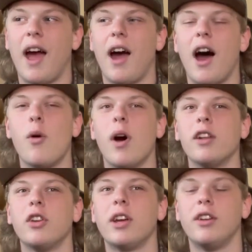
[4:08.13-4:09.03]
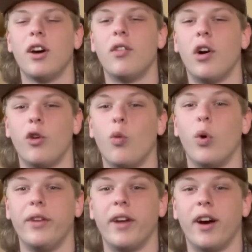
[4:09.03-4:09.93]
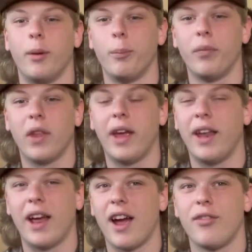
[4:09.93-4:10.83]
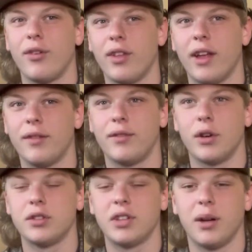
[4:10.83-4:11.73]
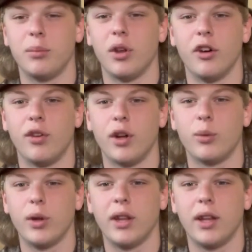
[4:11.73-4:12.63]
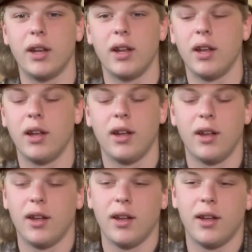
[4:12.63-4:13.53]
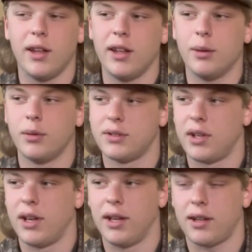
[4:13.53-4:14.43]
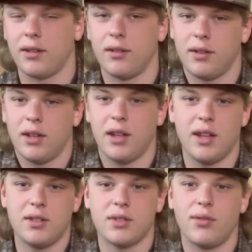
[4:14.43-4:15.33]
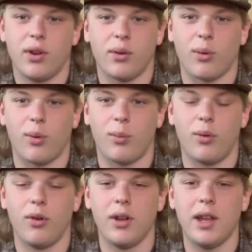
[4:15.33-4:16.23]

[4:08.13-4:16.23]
I took it dove hunting one time, and after that first time dove hunting with it, it was like, it just felt normal.